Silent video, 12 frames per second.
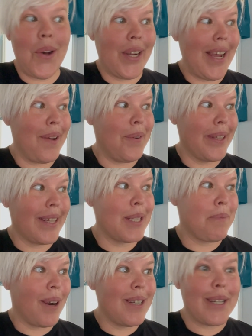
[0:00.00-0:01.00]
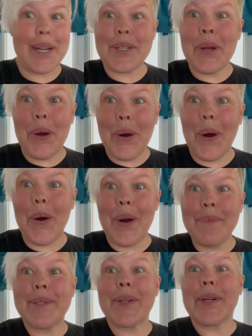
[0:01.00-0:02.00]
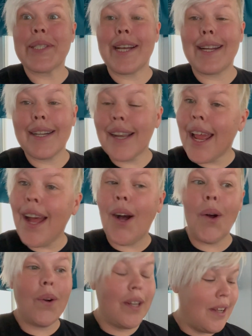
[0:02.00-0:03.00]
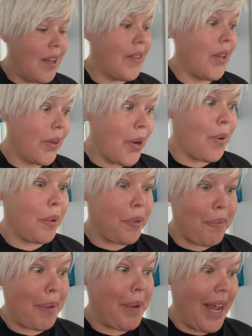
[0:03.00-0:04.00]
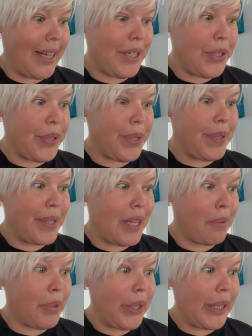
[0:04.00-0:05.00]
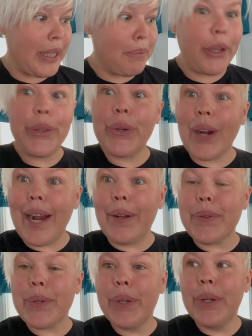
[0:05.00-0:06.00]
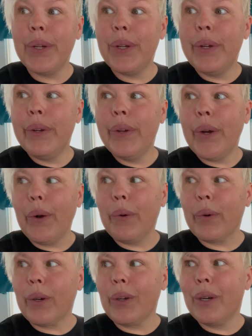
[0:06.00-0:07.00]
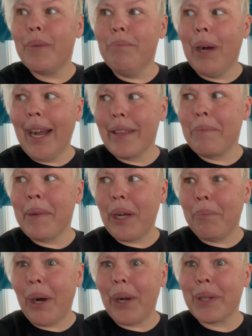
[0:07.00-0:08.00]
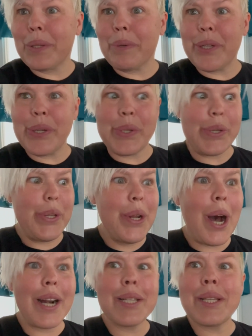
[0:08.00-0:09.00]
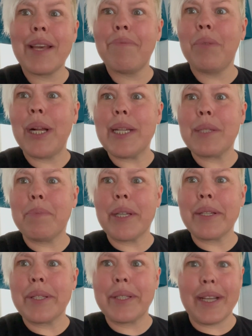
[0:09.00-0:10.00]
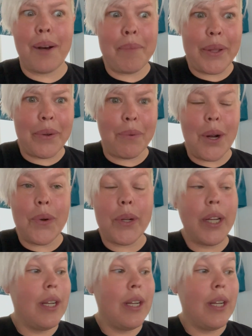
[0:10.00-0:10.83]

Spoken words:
Okay, one last project. Oh, I'm so excited. Now they'll know where to put my packages instead of putting them on the ground or by the mailbox, which is not a safe place because it's out by the road.